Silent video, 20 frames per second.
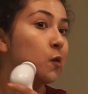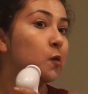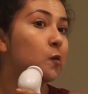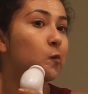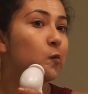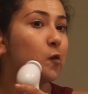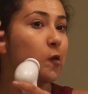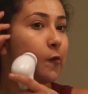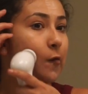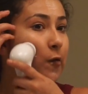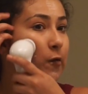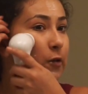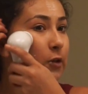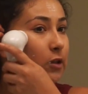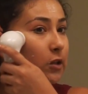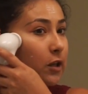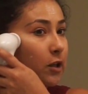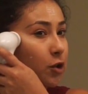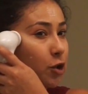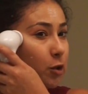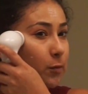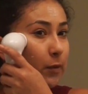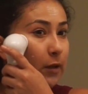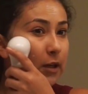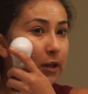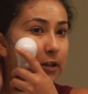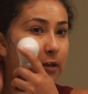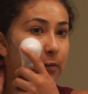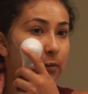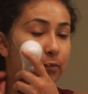rough on the skin, just
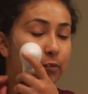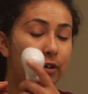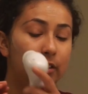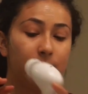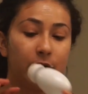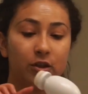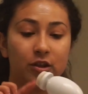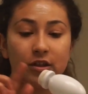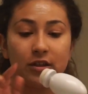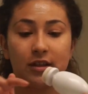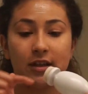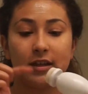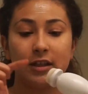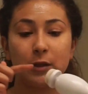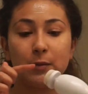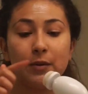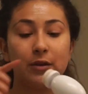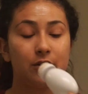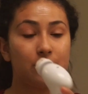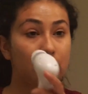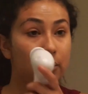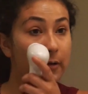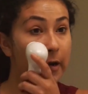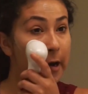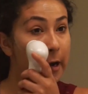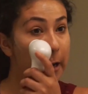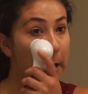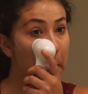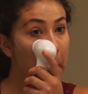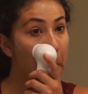because pretty much since it spins
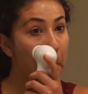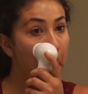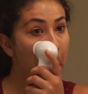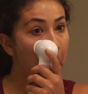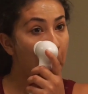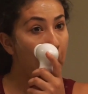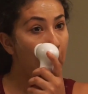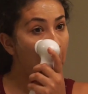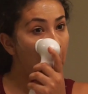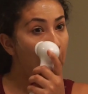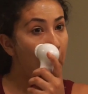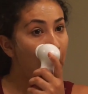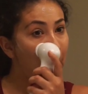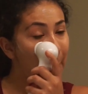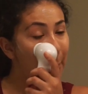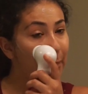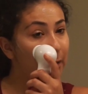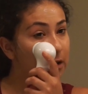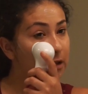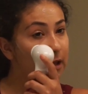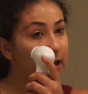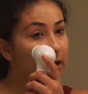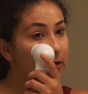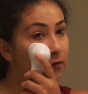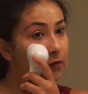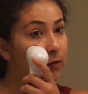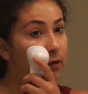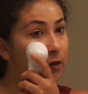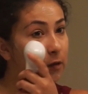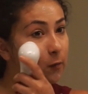already, it's kind of
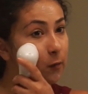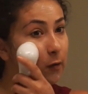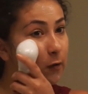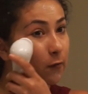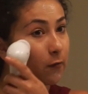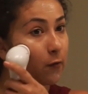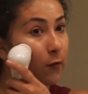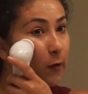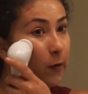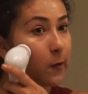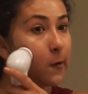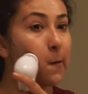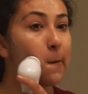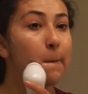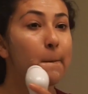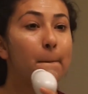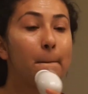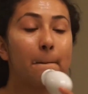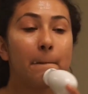doing the work for you.